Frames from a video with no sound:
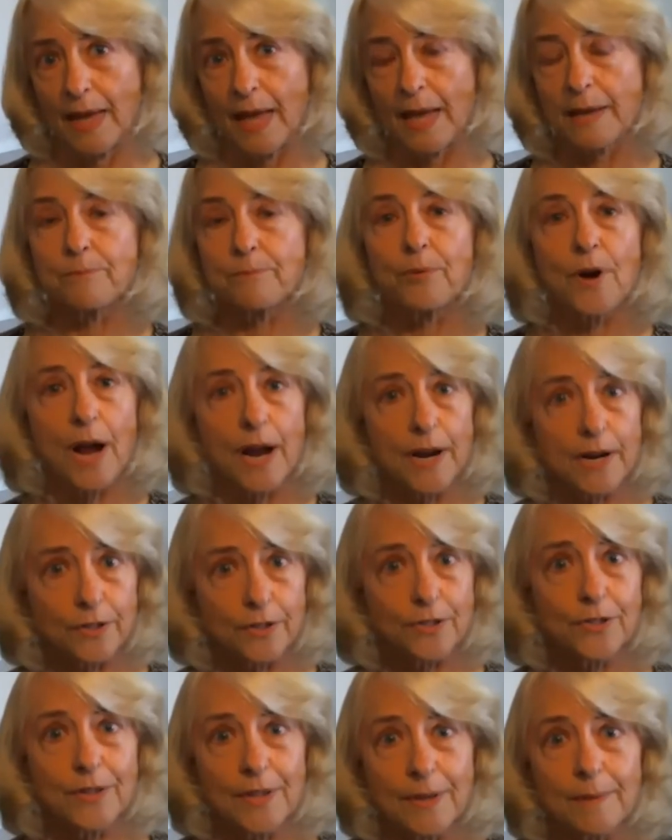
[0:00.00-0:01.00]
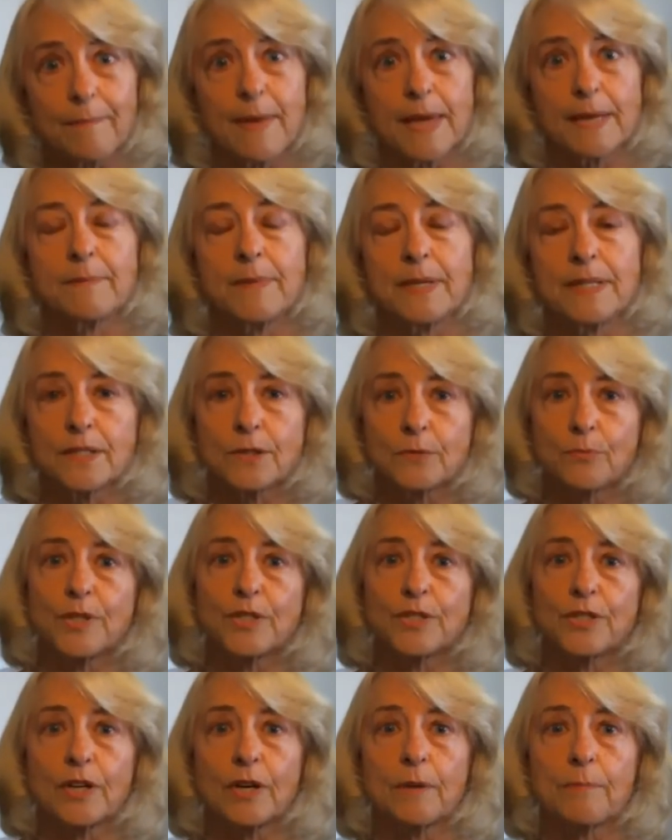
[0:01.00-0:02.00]
And prior to the amendments, we
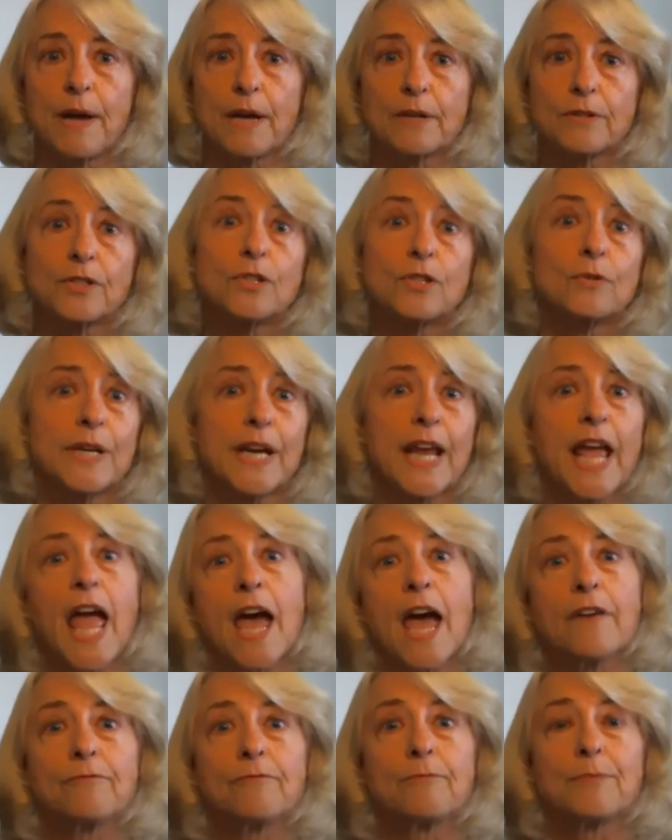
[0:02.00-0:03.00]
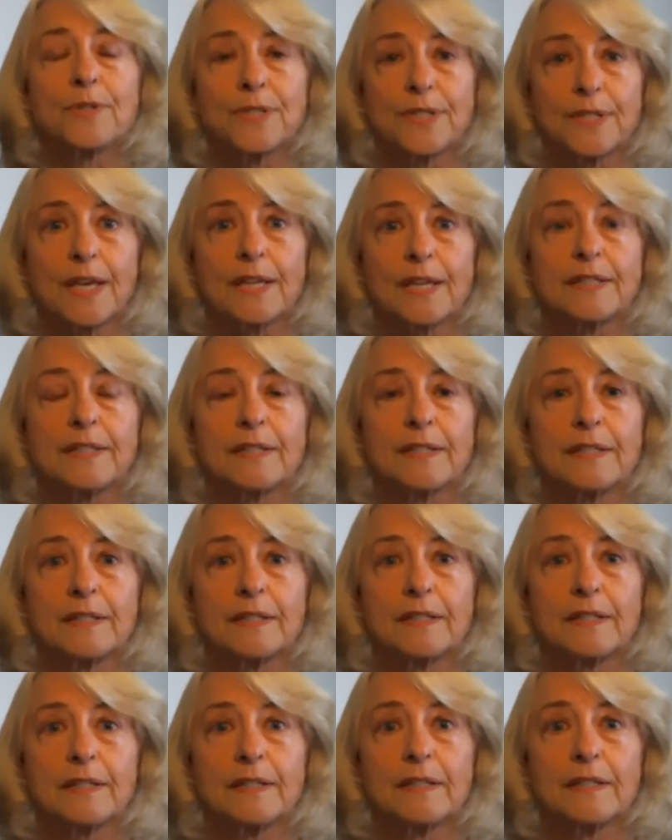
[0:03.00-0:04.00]
took about two and a half percent
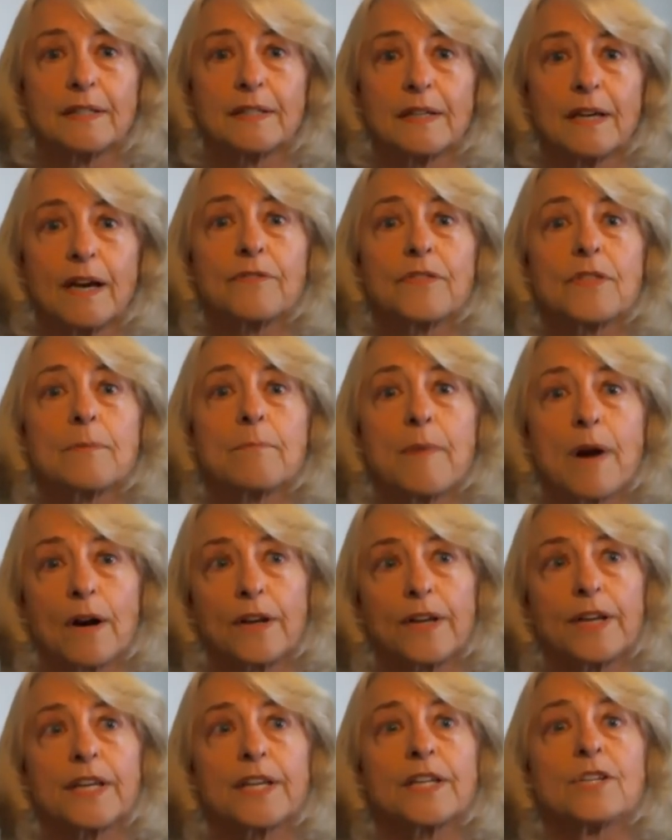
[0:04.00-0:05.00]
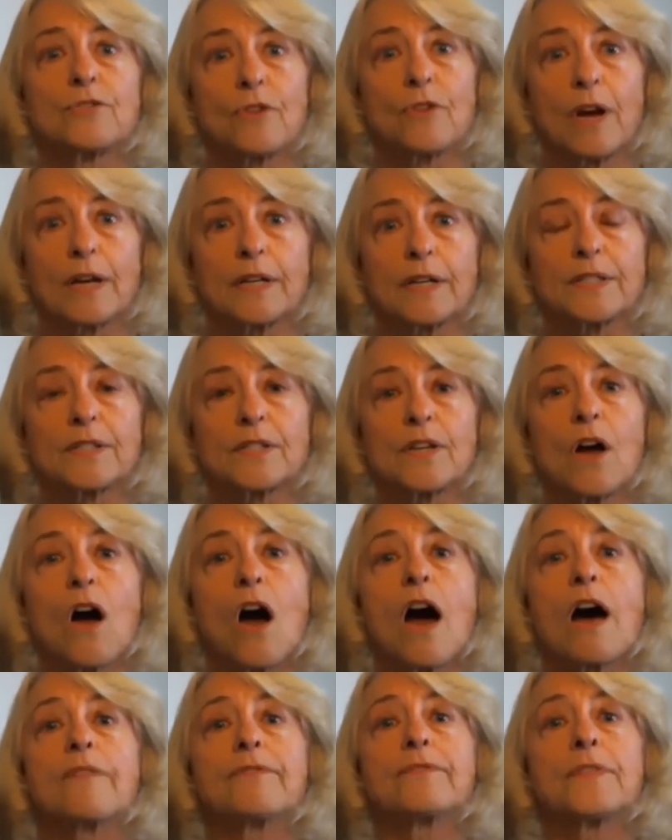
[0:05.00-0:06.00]
of the marketed drugs
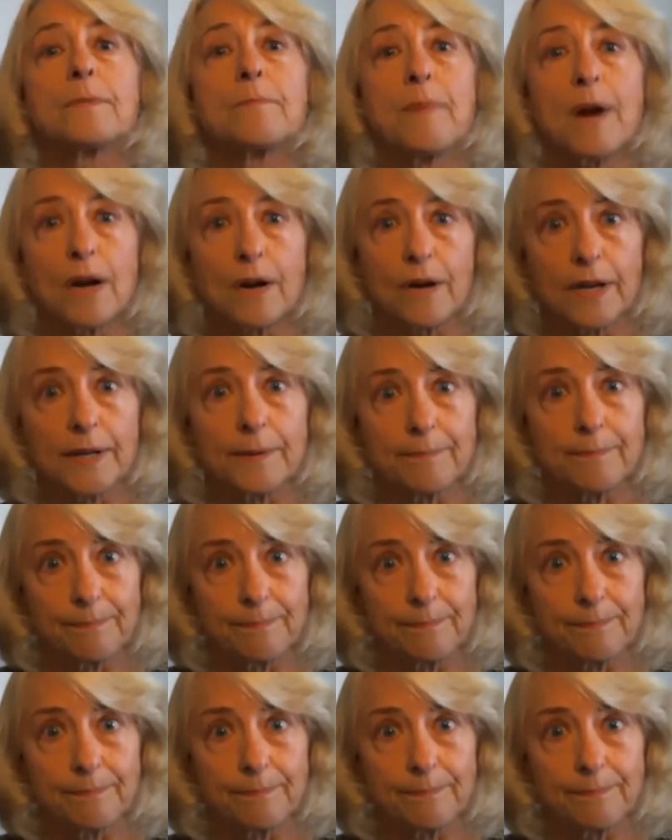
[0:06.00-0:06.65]
off the market,